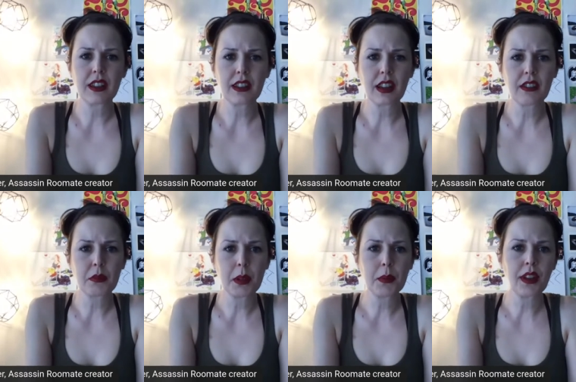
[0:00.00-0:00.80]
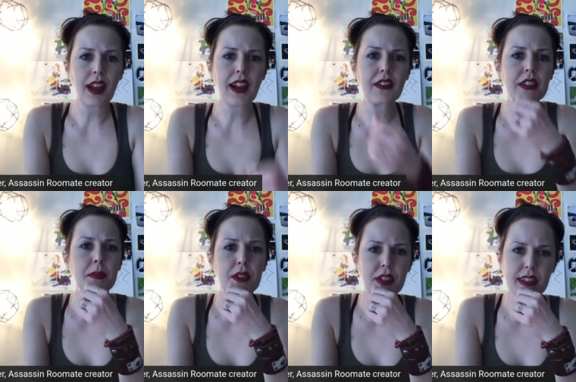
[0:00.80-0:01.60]
than a lot of people have,
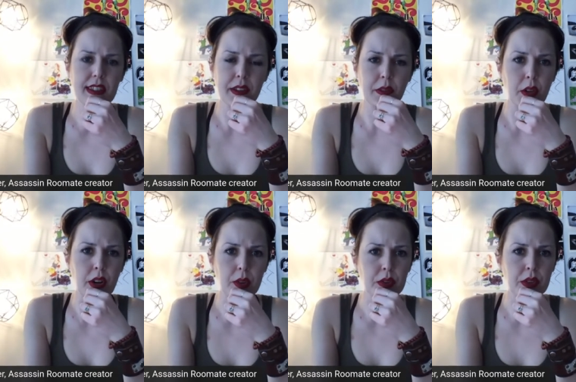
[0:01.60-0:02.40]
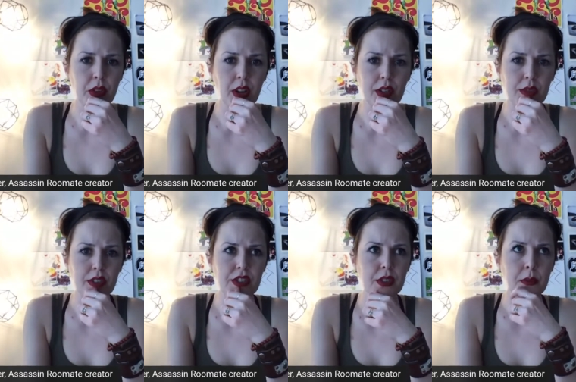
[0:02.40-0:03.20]
especially since they've grown. So I was
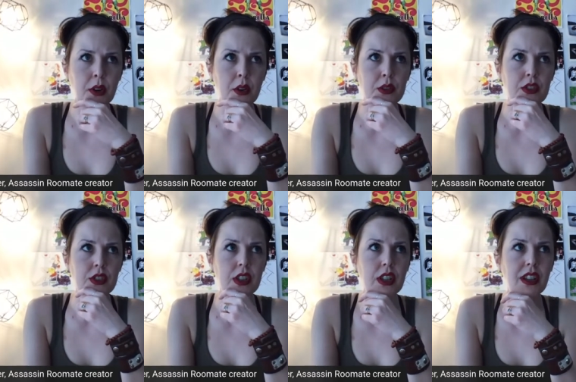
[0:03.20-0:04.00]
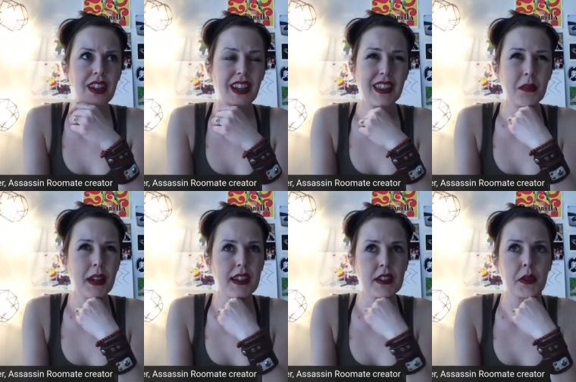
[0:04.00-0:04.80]
first approached, I think,
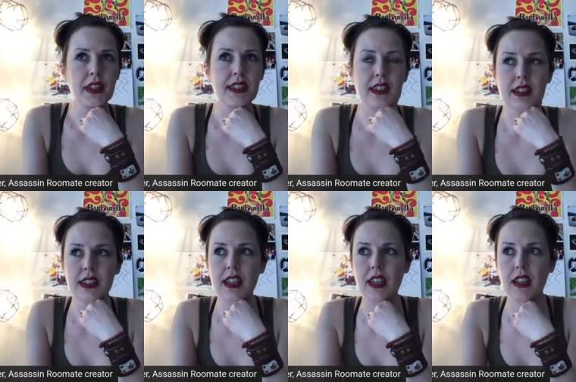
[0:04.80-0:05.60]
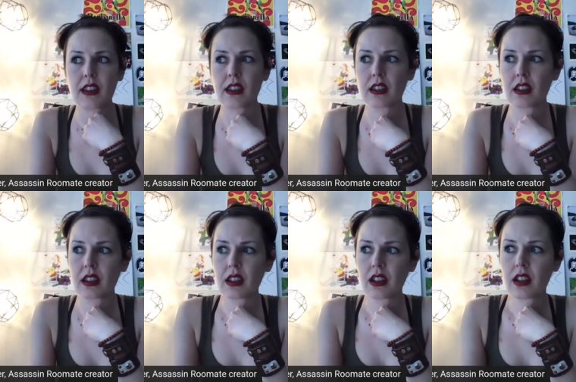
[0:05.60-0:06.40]
back in 2016
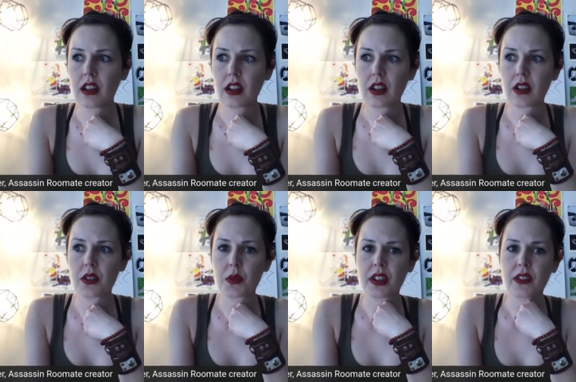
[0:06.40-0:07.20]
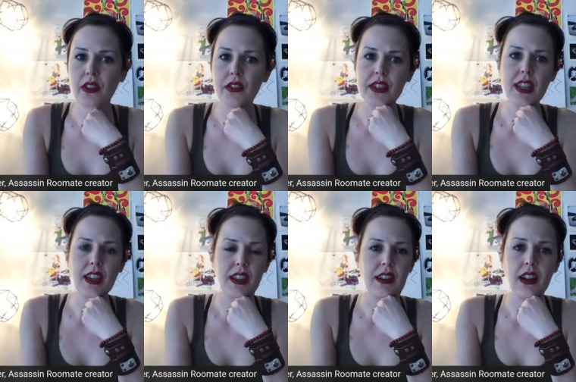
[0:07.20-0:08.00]
or
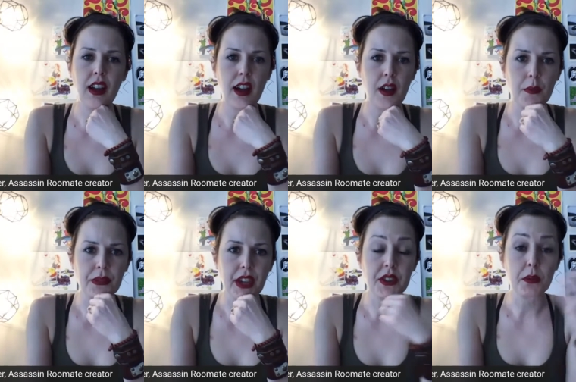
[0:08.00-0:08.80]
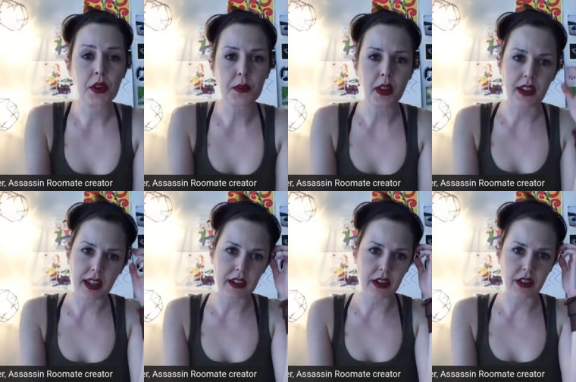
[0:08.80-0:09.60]
2015. Um, I was approached by an
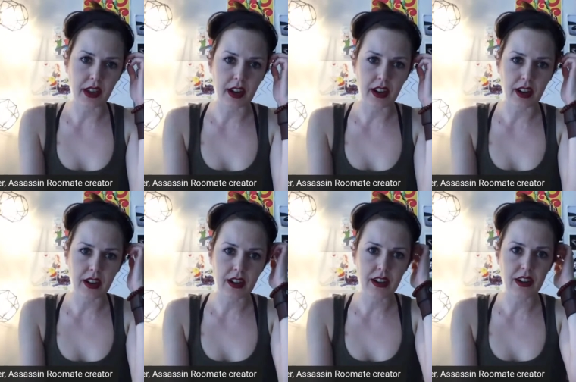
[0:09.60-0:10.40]
editor there